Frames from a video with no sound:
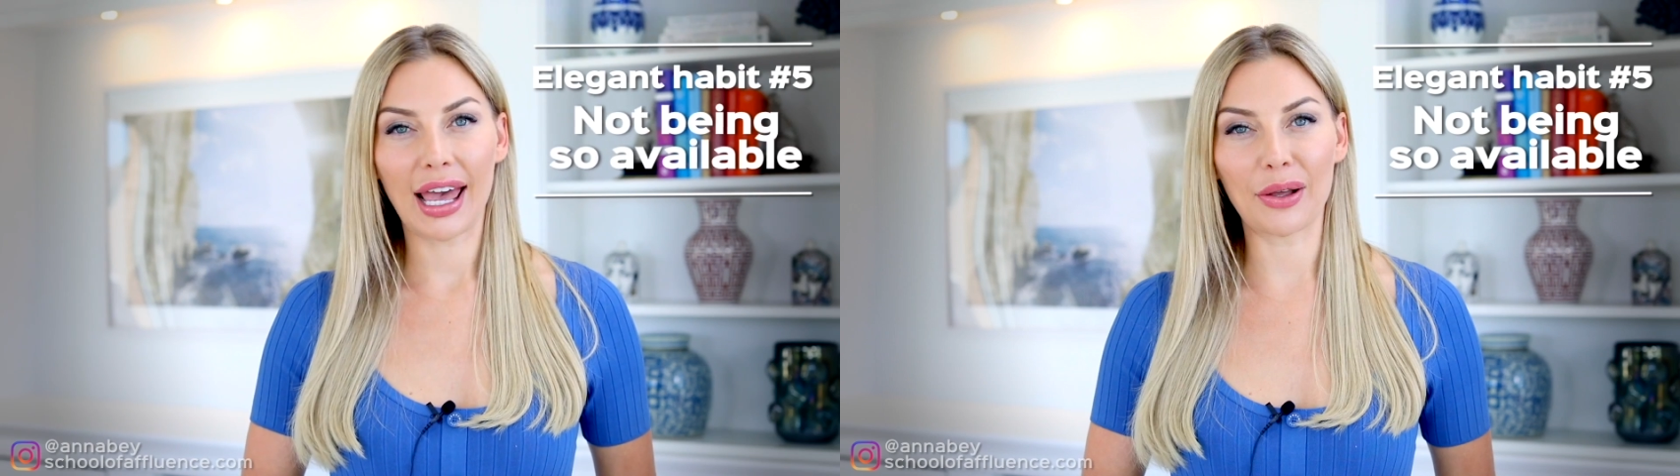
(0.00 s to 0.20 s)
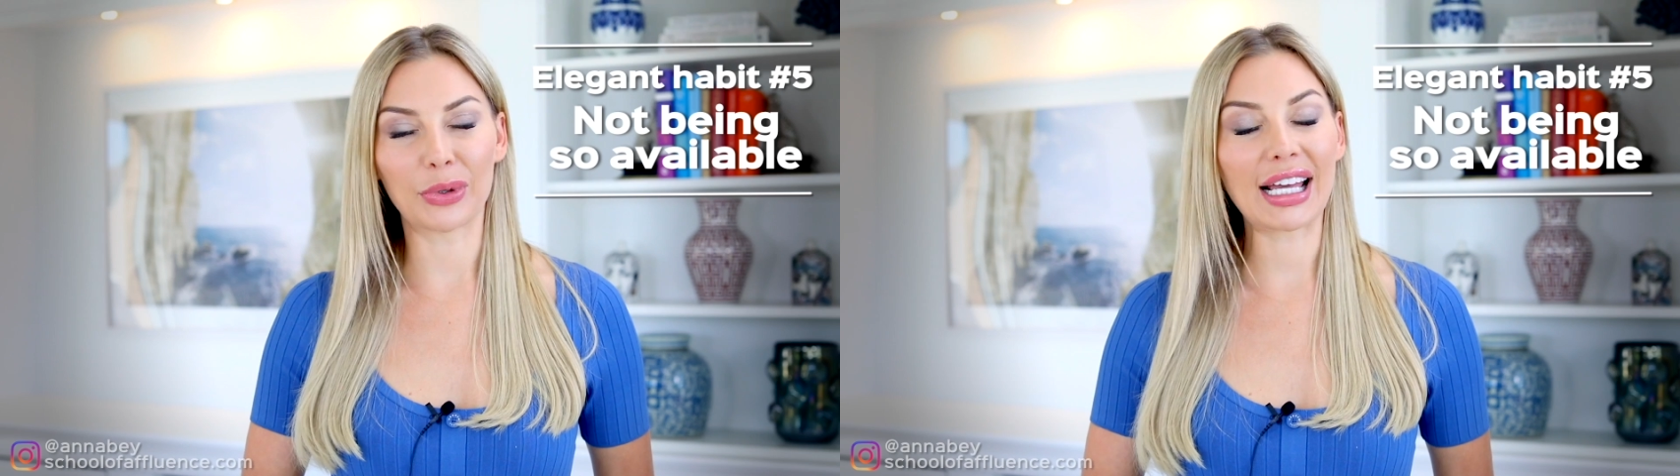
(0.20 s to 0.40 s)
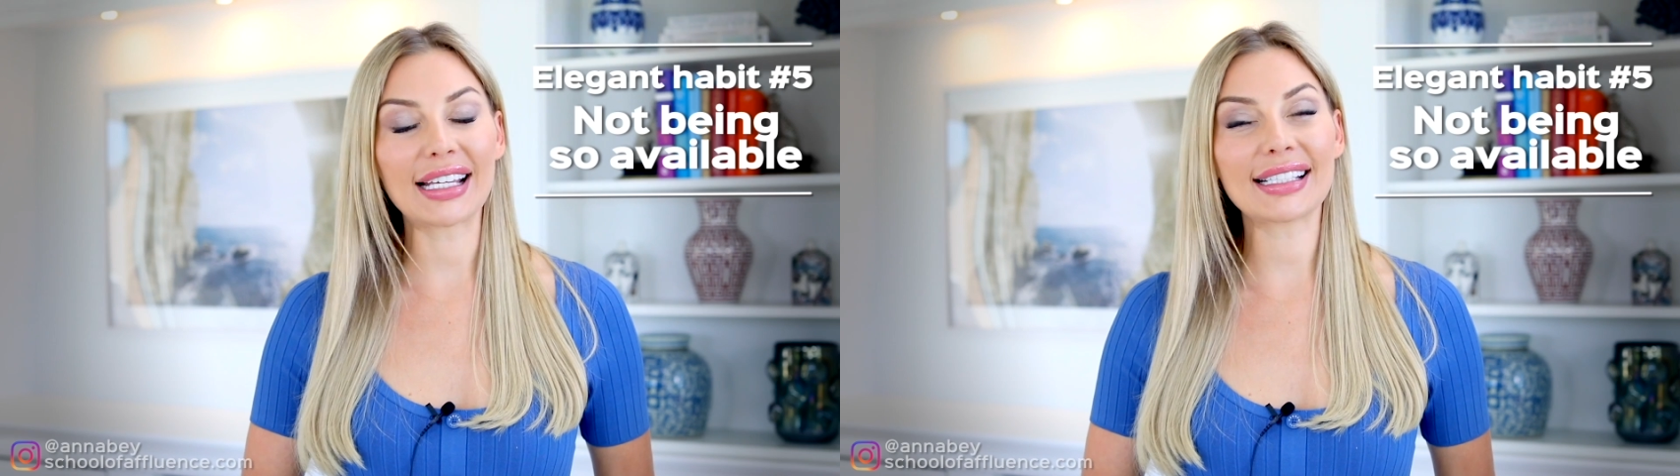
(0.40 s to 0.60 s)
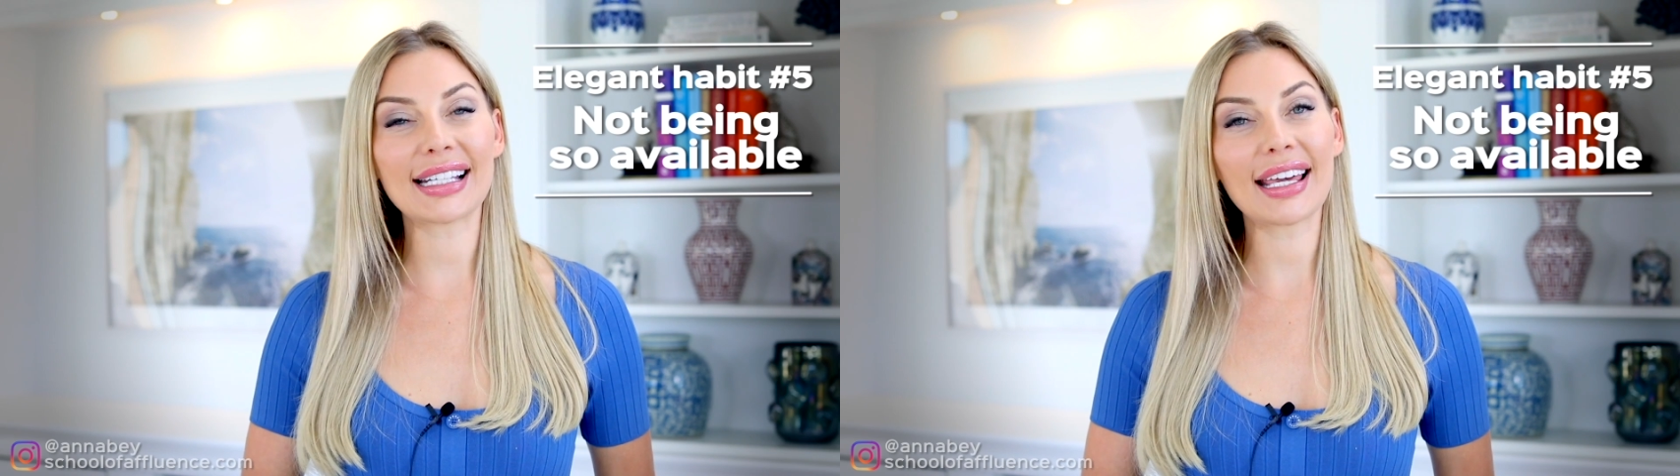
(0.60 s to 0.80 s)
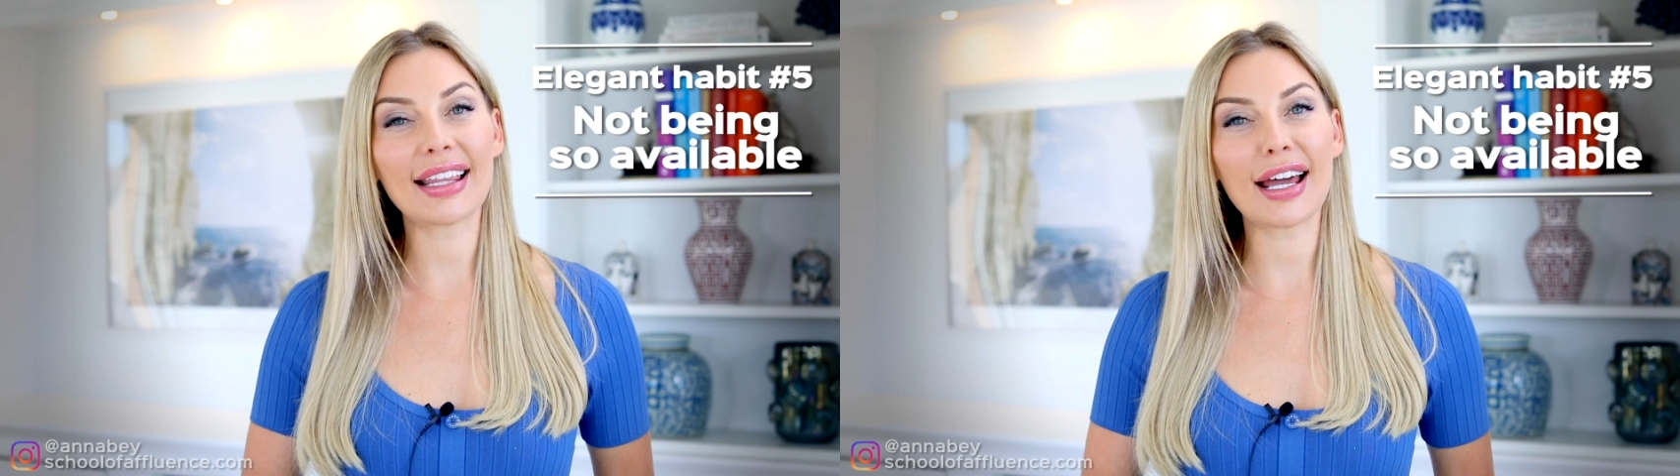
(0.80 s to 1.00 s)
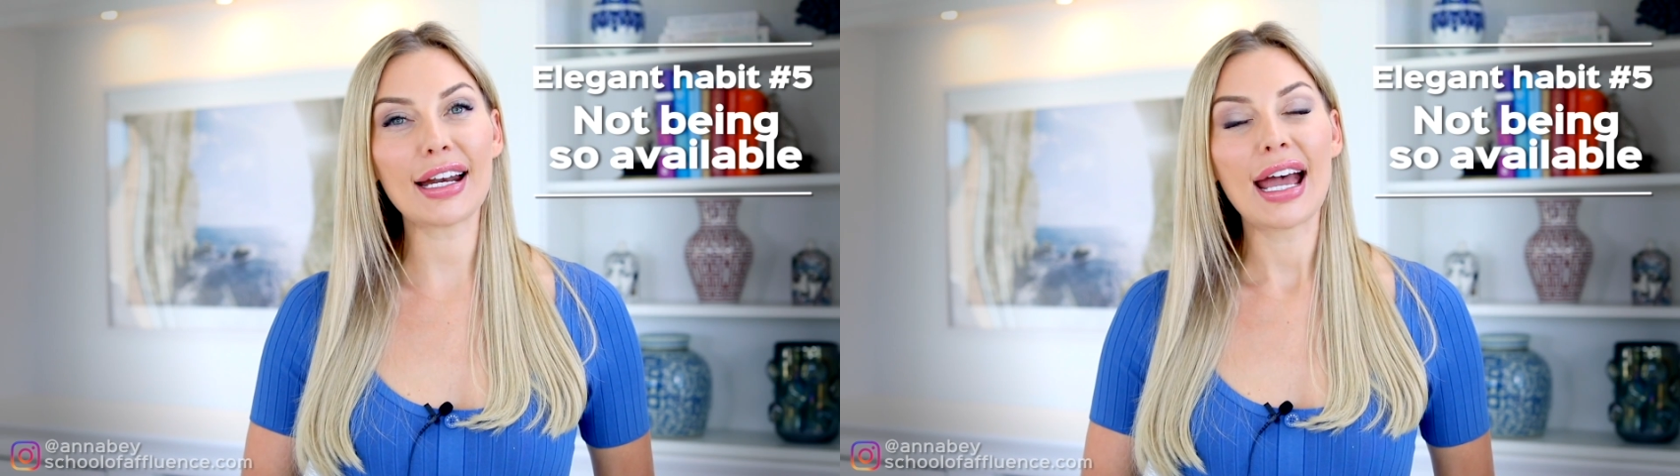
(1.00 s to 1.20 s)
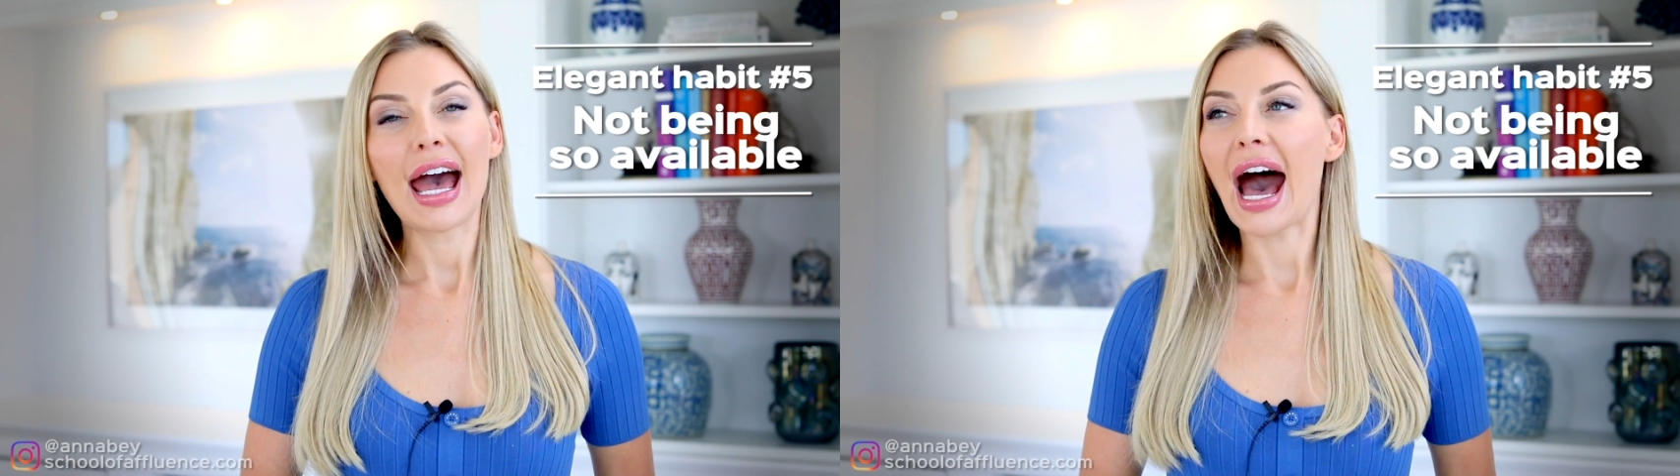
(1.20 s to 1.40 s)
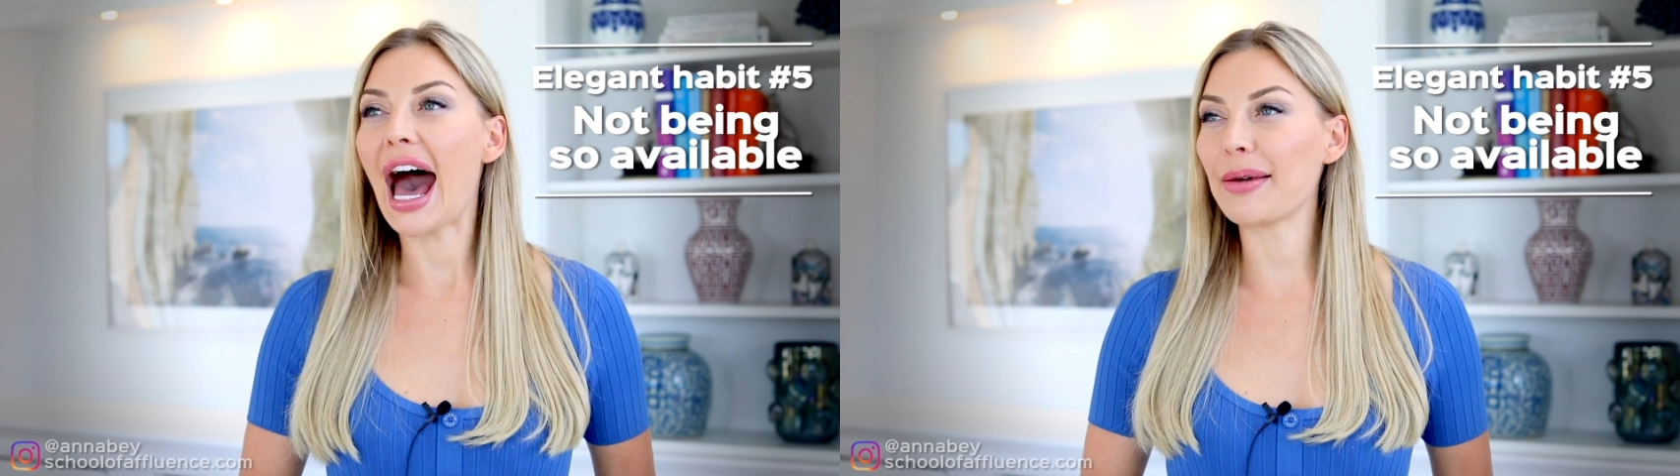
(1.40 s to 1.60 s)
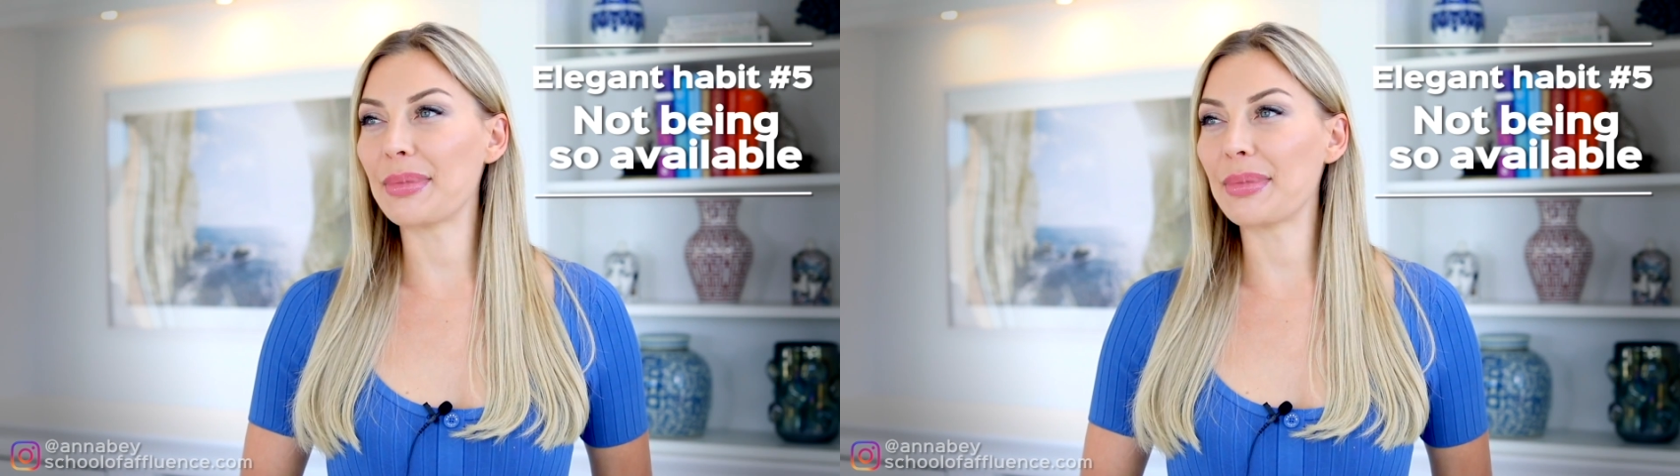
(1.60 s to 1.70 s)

And when I say that, I